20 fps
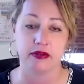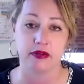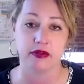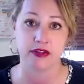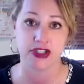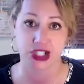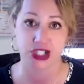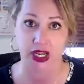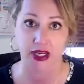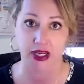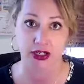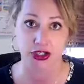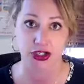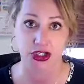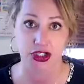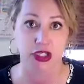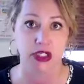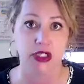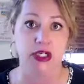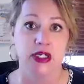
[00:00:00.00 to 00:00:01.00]

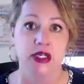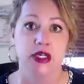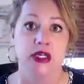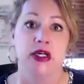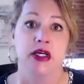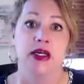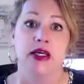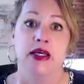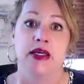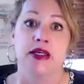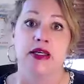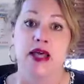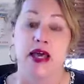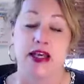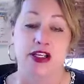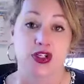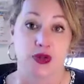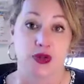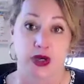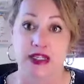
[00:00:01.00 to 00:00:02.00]
change
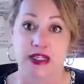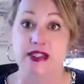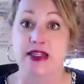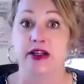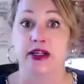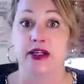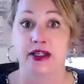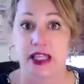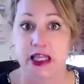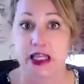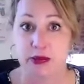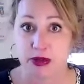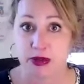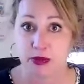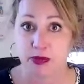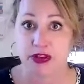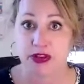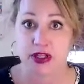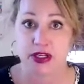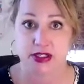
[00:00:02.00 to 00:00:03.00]
as long as they're in keeping
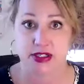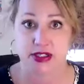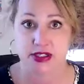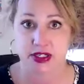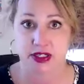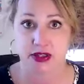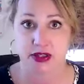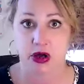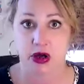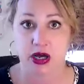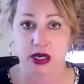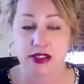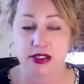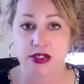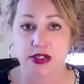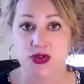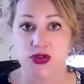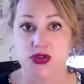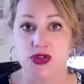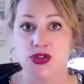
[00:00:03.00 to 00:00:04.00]
with the existing laws.
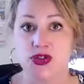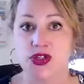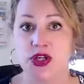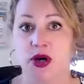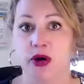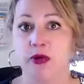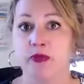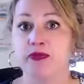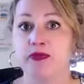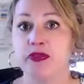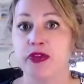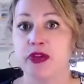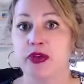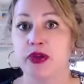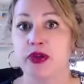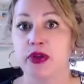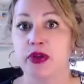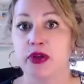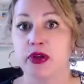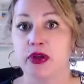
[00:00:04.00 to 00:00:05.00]
So
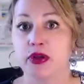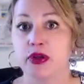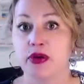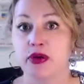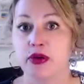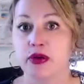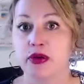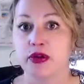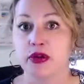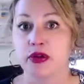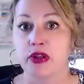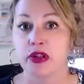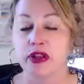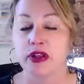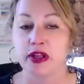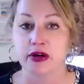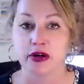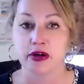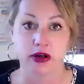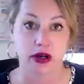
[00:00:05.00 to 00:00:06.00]

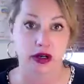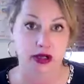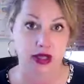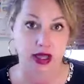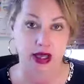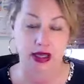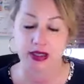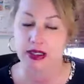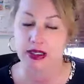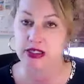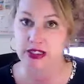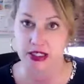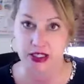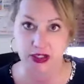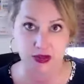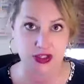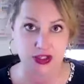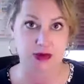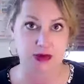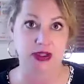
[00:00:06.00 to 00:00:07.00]
there
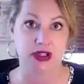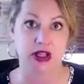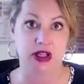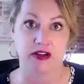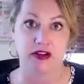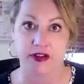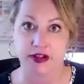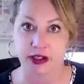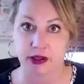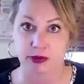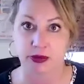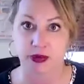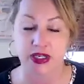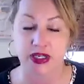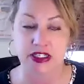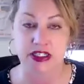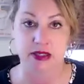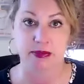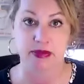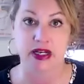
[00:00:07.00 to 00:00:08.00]
continues to be a lot of finger
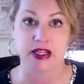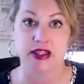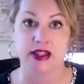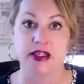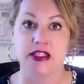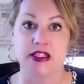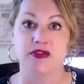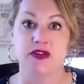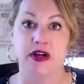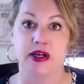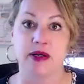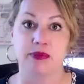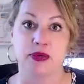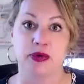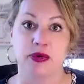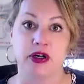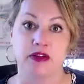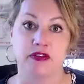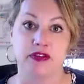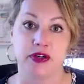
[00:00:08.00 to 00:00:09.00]
pointing, but I think it's very
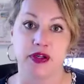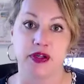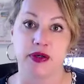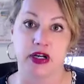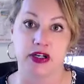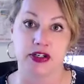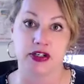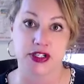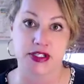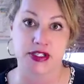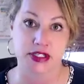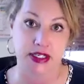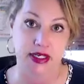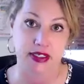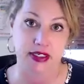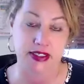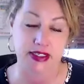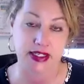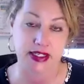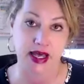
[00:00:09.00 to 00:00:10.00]
important for you to
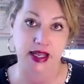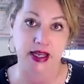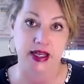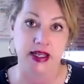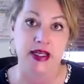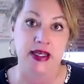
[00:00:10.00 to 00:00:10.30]
understand that